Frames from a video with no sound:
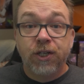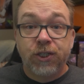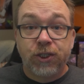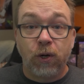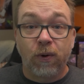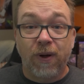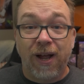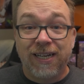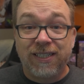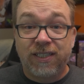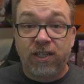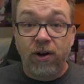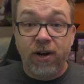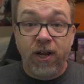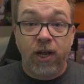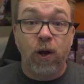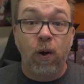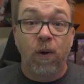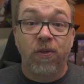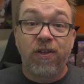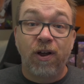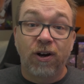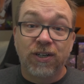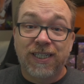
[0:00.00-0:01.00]
So guys, there you
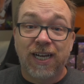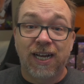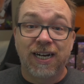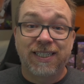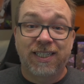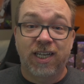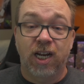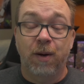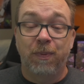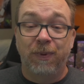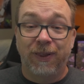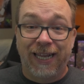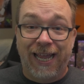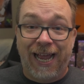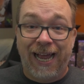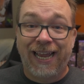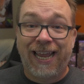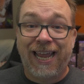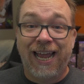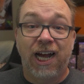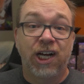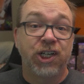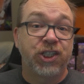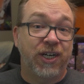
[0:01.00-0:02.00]
go. There's how to set up
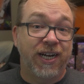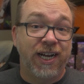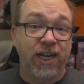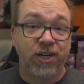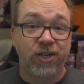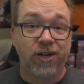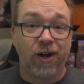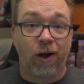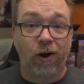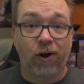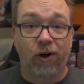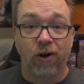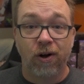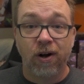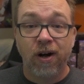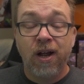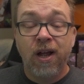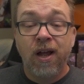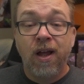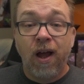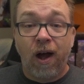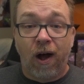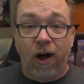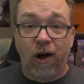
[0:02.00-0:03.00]
LanCache and Docker
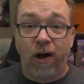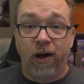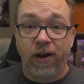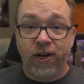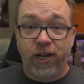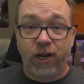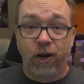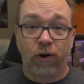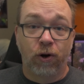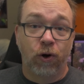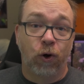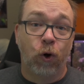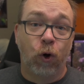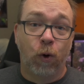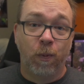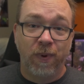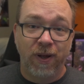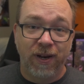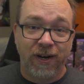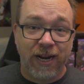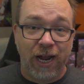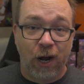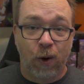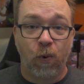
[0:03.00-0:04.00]
on your home
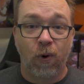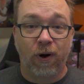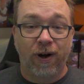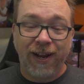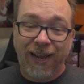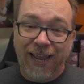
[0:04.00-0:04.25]
network.